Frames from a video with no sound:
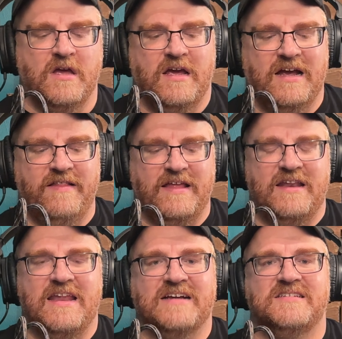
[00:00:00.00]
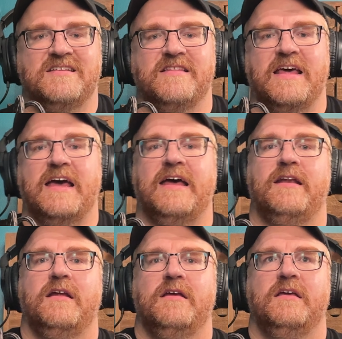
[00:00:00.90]
And then next to that
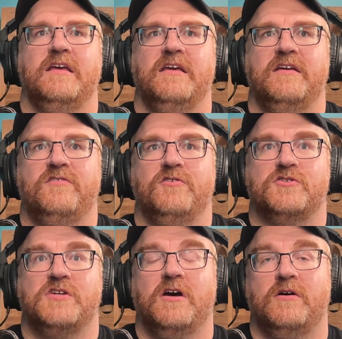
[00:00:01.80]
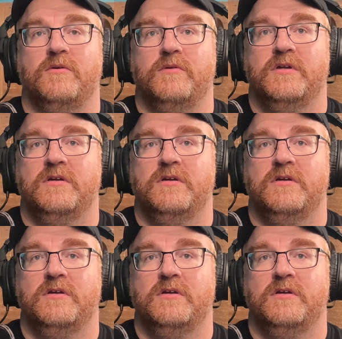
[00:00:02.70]
is your tone,